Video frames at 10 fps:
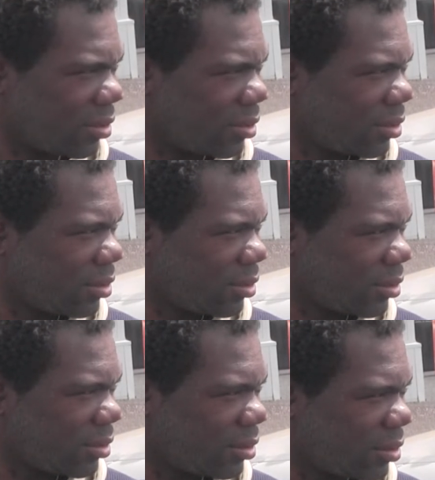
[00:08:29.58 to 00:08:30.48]
Pull it
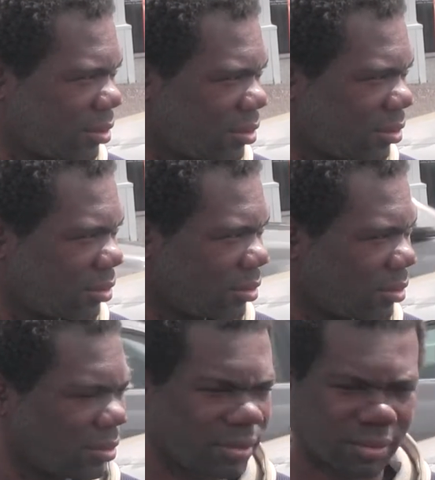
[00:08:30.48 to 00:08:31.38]
up. I mean,
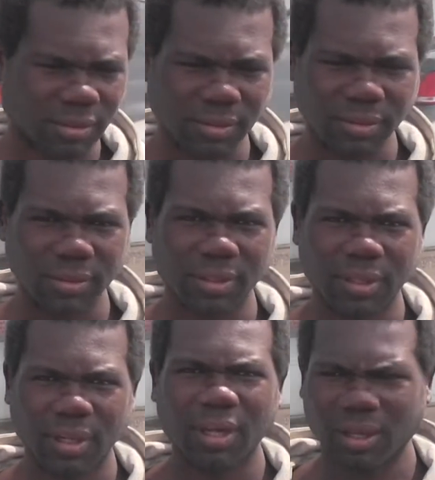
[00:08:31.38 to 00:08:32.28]
you need to Lord, see it.
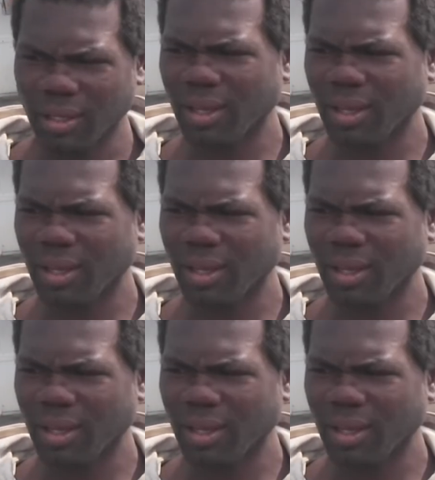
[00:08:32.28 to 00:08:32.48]
Here you go.